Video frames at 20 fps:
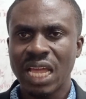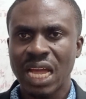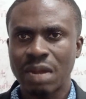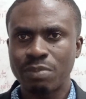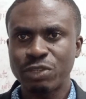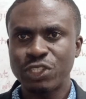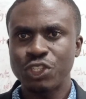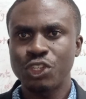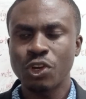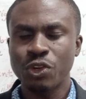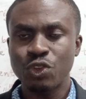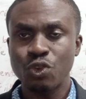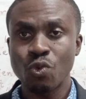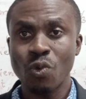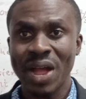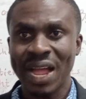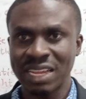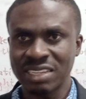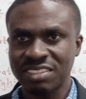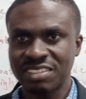I'm sure
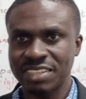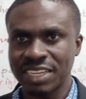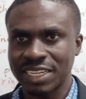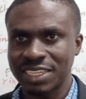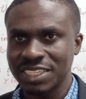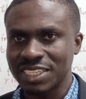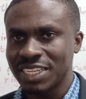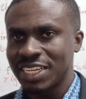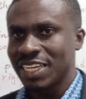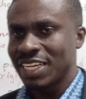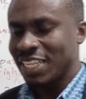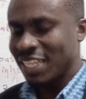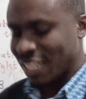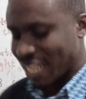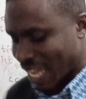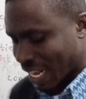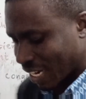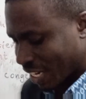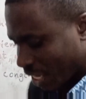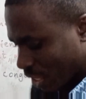you answered
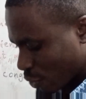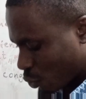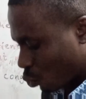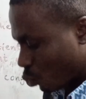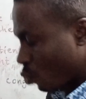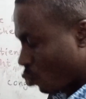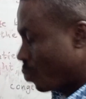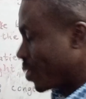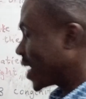that it will